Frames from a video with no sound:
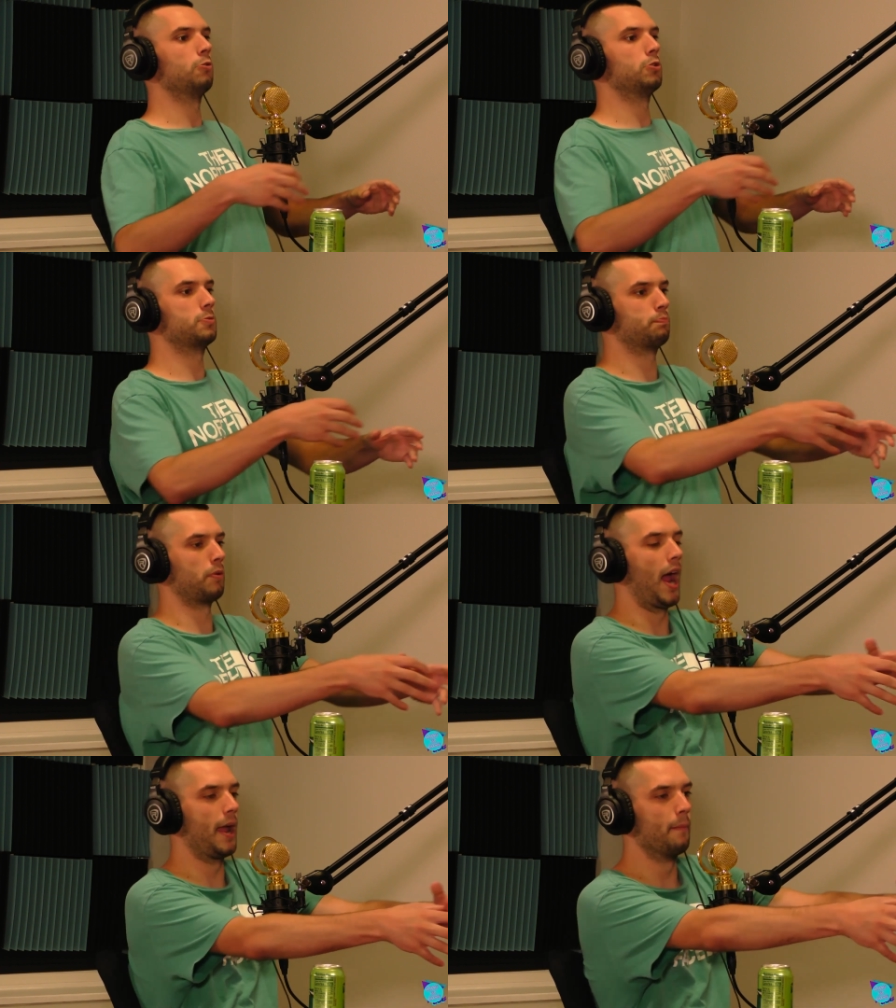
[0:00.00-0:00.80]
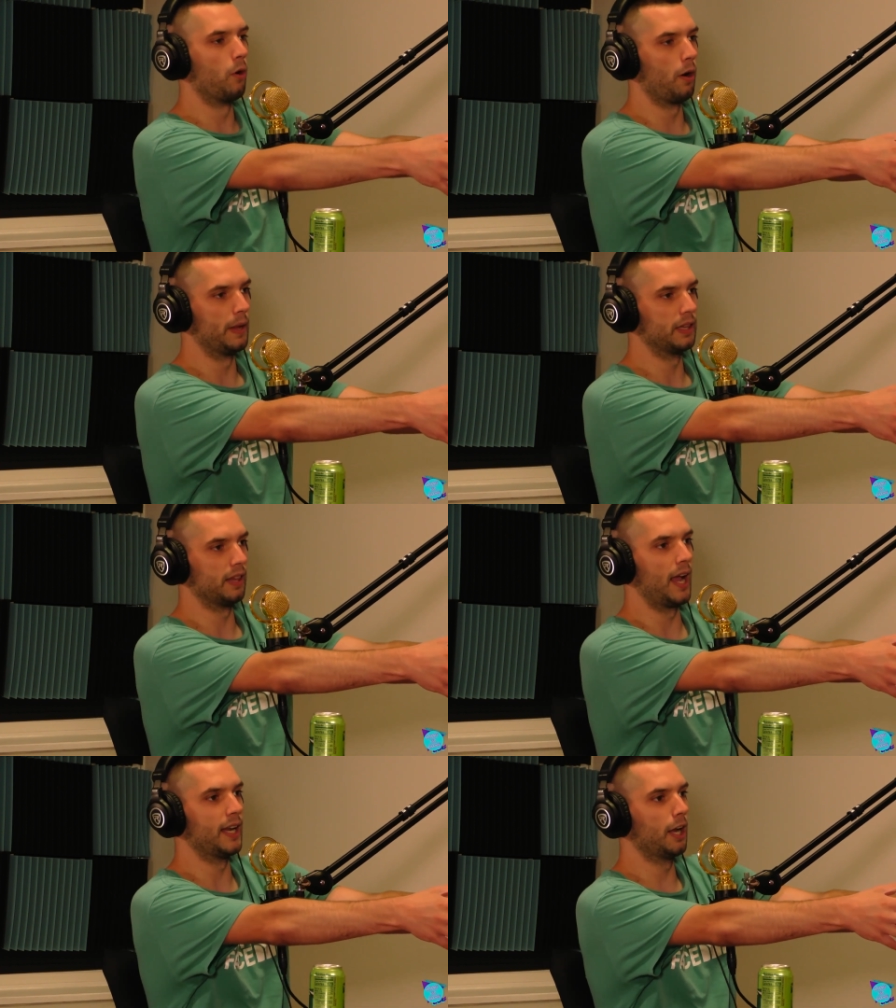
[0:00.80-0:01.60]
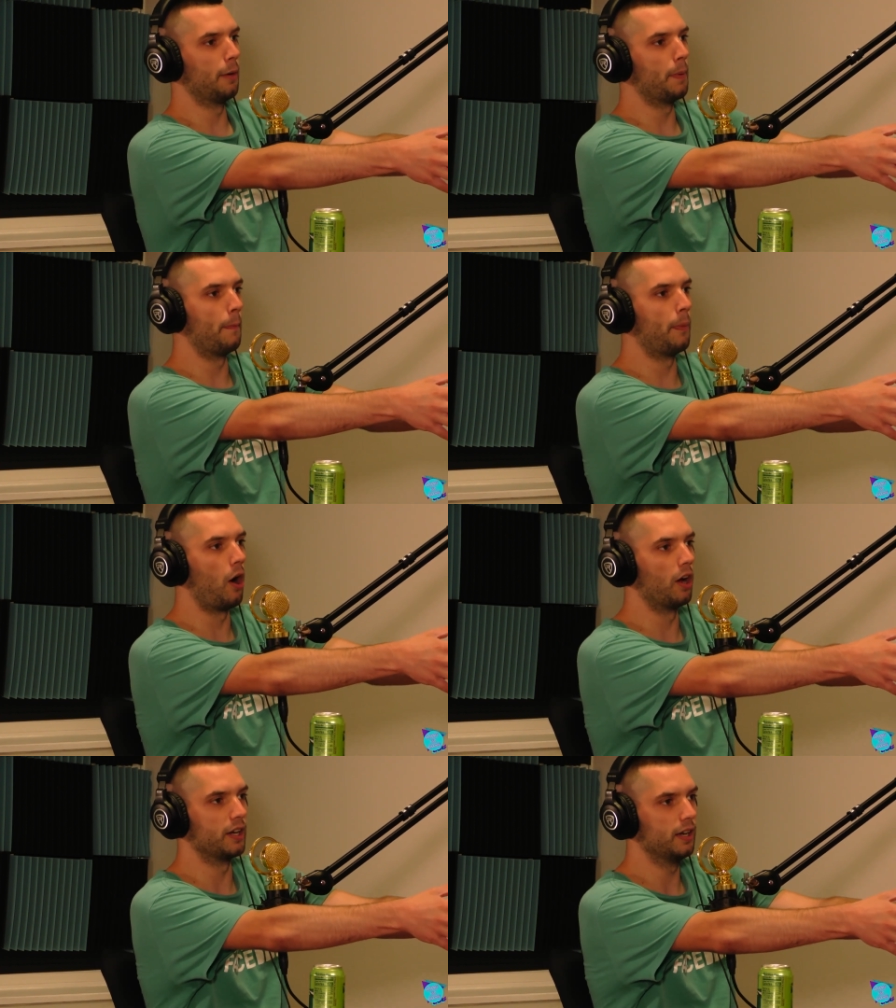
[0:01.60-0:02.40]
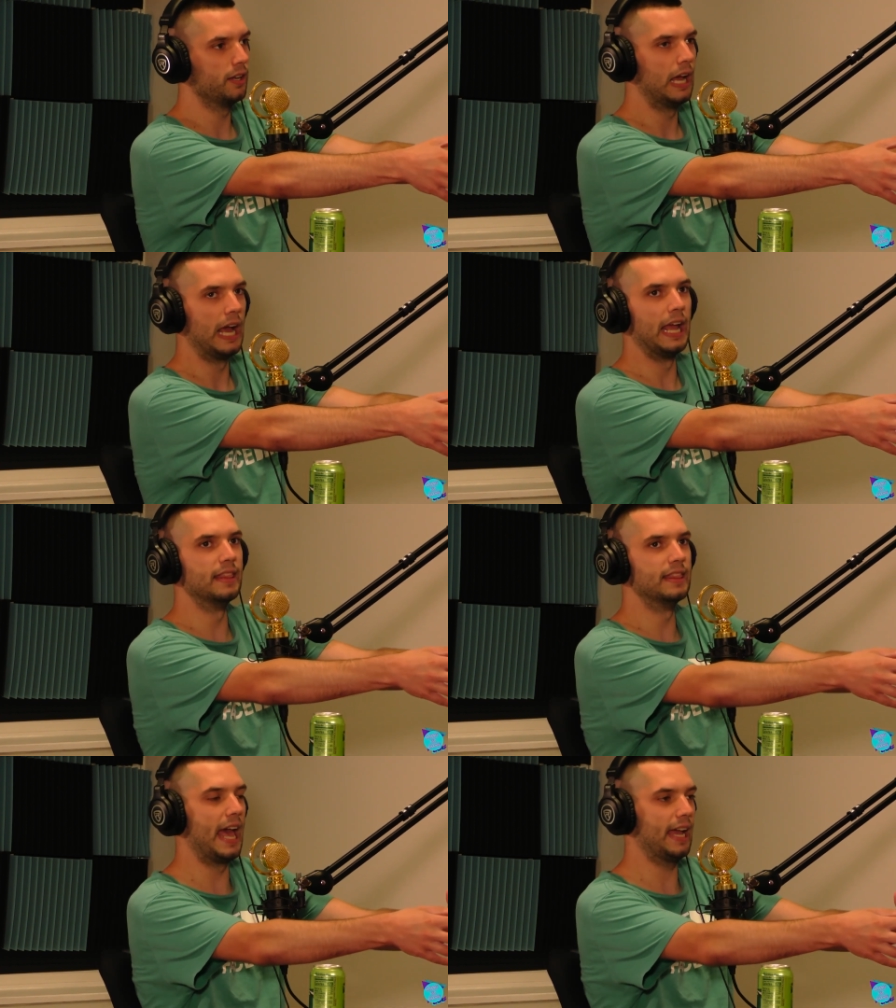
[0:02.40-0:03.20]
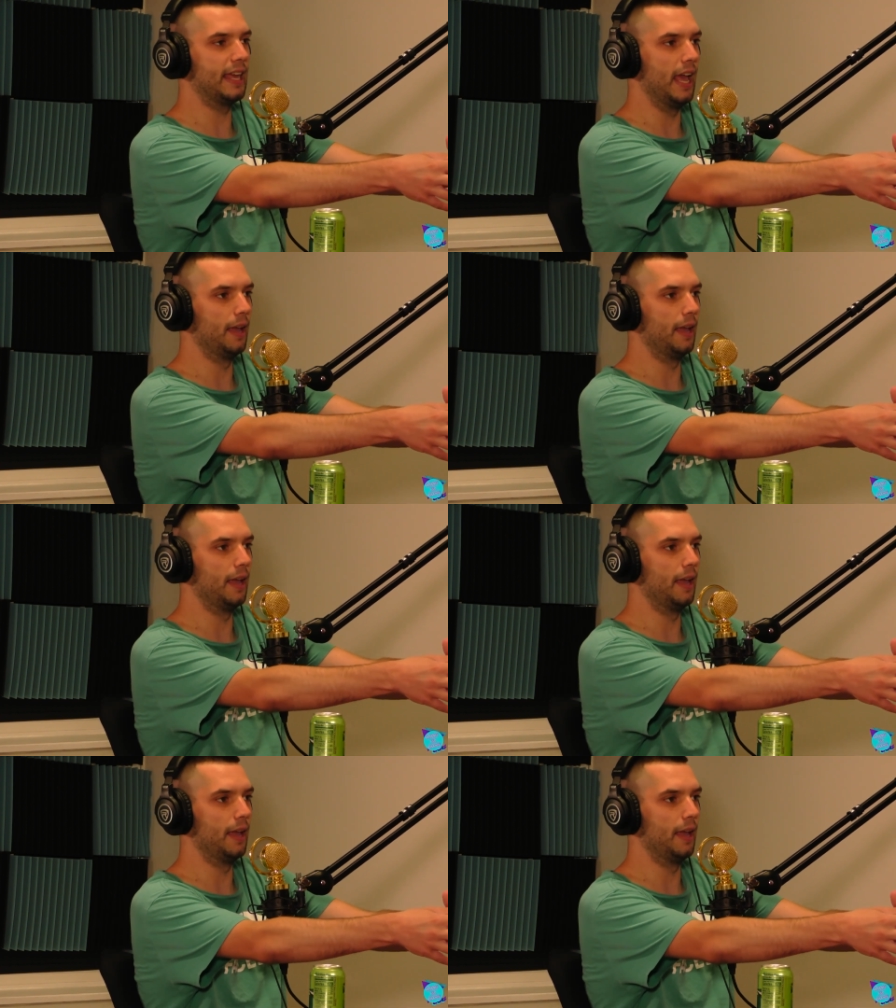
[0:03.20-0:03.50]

was Brian Moorman lining up a punt in that game.